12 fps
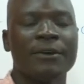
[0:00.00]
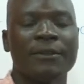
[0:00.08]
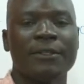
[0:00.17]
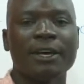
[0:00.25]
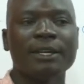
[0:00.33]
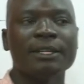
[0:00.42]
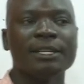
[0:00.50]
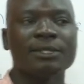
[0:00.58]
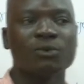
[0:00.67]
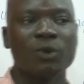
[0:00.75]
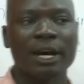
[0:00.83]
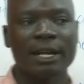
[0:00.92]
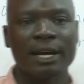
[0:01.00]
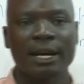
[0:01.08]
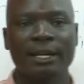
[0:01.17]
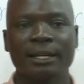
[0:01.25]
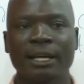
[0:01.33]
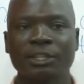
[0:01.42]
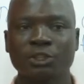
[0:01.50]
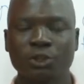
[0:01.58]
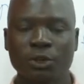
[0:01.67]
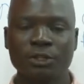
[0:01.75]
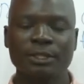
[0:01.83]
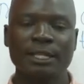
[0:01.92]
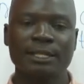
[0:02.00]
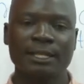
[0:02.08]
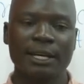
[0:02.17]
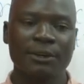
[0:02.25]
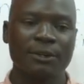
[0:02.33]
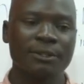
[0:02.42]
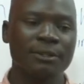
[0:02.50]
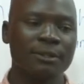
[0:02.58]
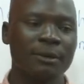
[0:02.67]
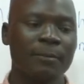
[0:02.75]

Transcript: Then there's one hand that shows the seconds,